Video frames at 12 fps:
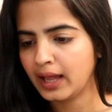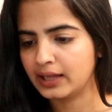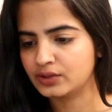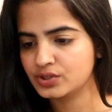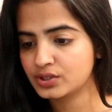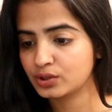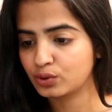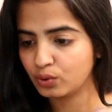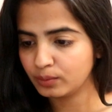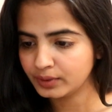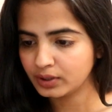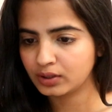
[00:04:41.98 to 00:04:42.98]
and just
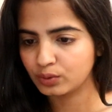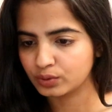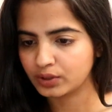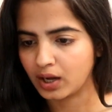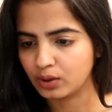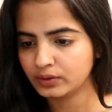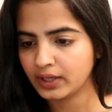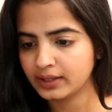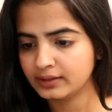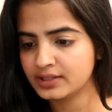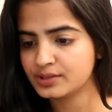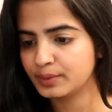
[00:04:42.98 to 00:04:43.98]
combed the cloth out,
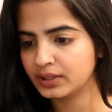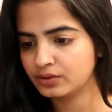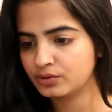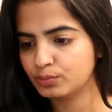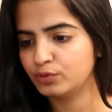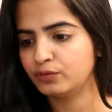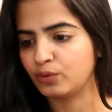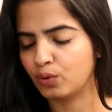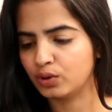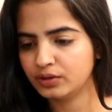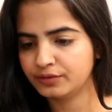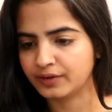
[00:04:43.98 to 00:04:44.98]
and this made it remove
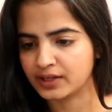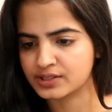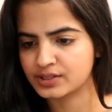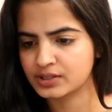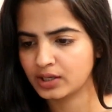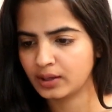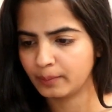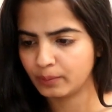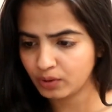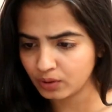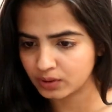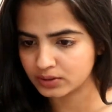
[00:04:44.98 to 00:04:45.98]
all the fuzz
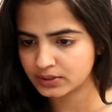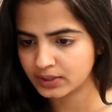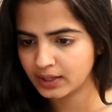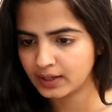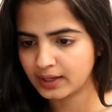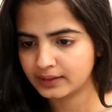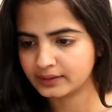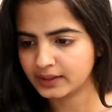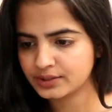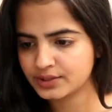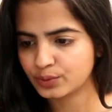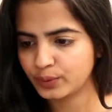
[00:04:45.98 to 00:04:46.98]
balls, and
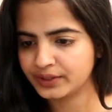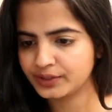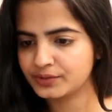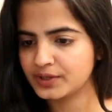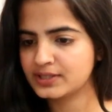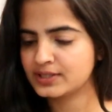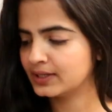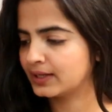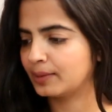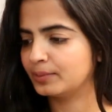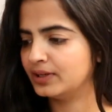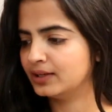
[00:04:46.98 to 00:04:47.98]
that's quite interesting.
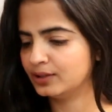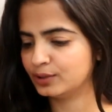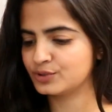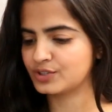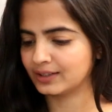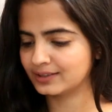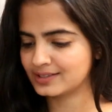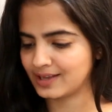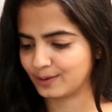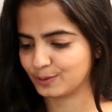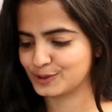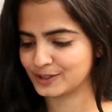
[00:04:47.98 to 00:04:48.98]
I'm eager to check this
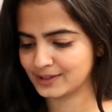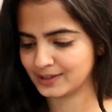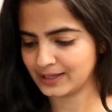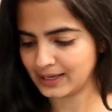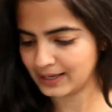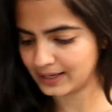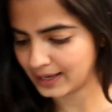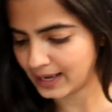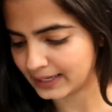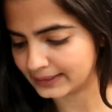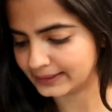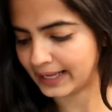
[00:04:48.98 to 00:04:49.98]
out,
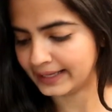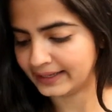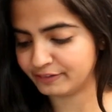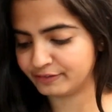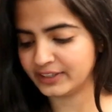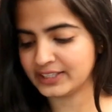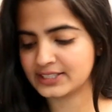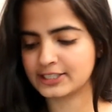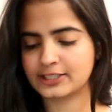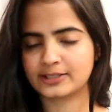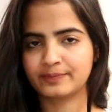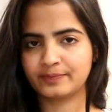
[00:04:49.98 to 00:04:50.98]
and I have
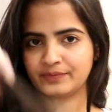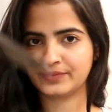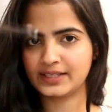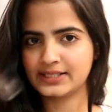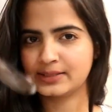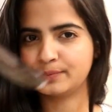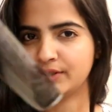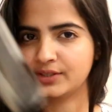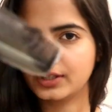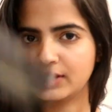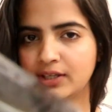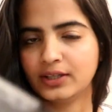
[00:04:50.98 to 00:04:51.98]
fixed this
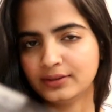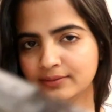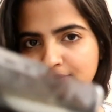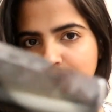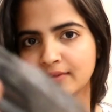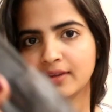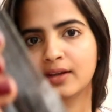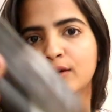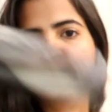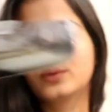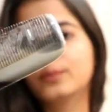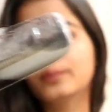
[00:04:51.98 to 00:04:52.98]
particular
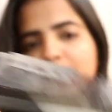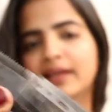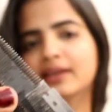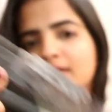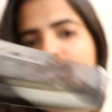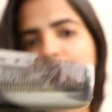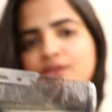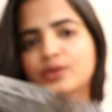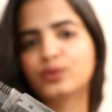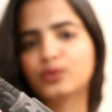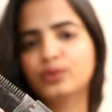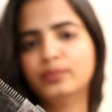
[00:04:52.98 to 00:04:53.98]
blade in this
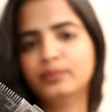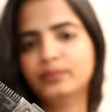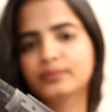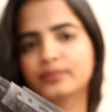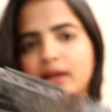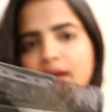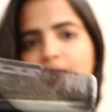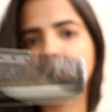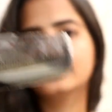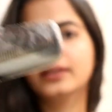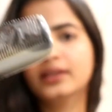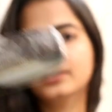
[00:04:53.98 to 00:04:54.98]
comb, and I
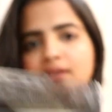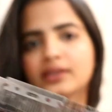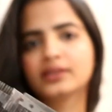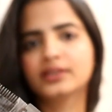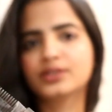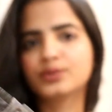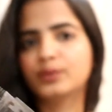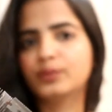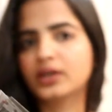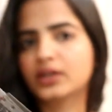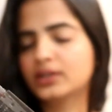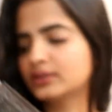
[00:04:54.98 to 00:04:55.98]
think this will
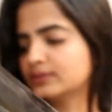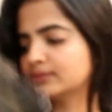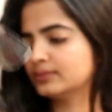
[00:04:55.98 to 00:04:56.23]
work.